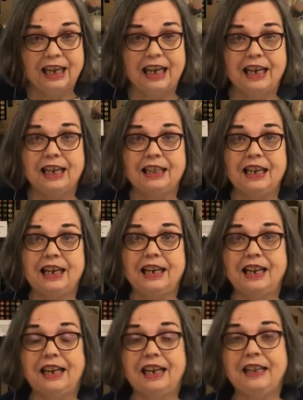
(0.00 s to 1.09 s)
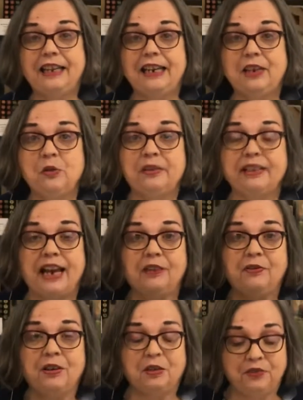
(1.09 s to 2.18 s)
And then they used that
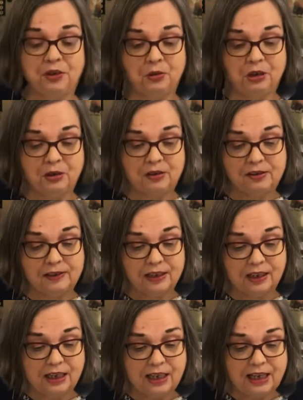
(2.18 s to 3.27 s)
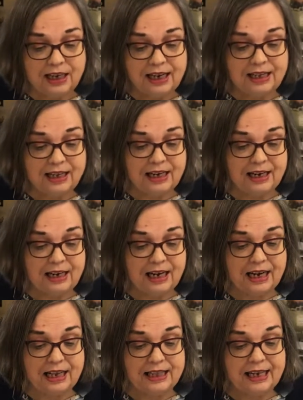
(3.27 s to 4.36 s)
for a few years. And then
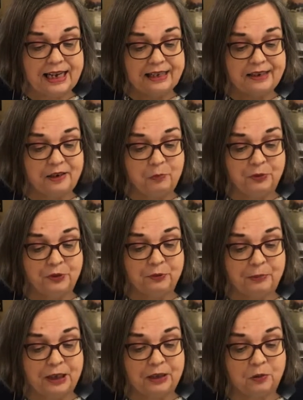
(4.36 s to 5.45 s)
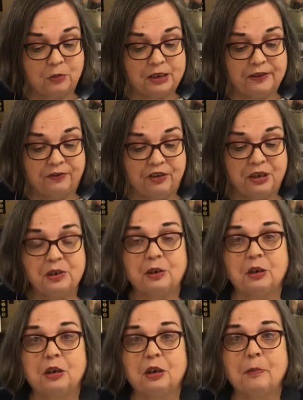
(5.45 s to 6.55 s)
the next improvement was a
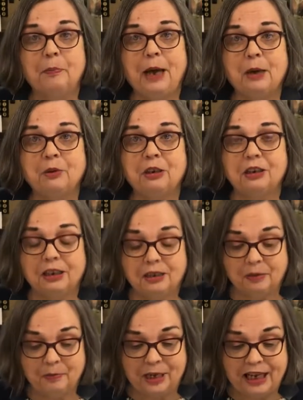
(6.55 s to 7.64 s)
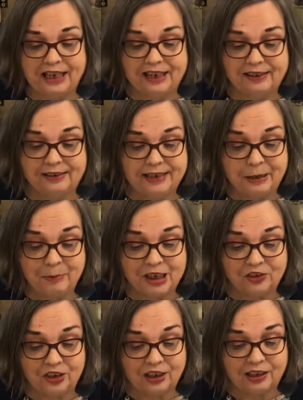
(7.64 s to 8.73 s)
freezer powered by a steam
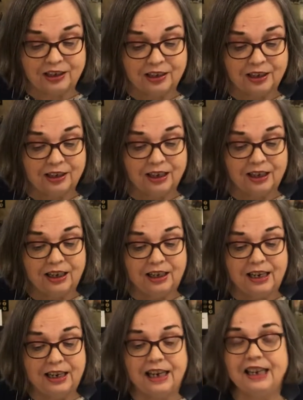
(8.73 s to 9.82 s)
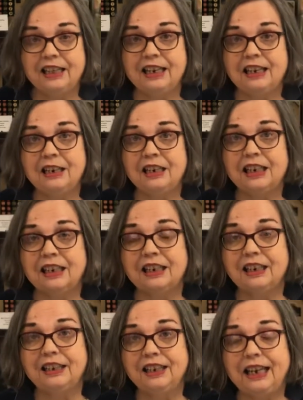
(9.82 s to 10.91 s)
engine. And then
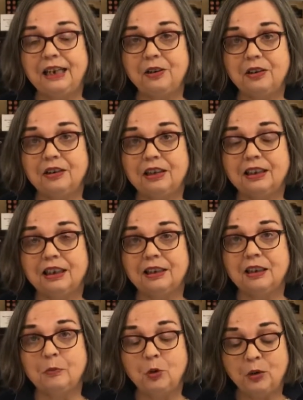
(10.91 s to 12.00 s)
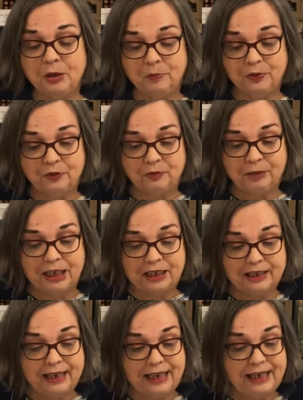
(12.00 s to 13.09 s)
later, more improvement,
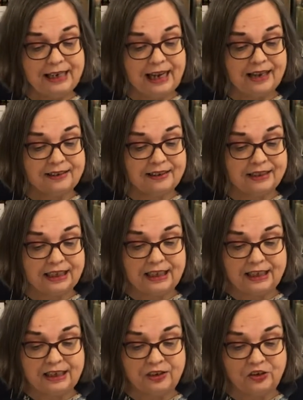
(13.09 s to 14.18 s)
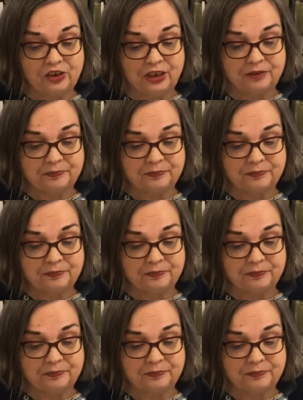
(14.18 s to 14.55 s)
a gasoline engine.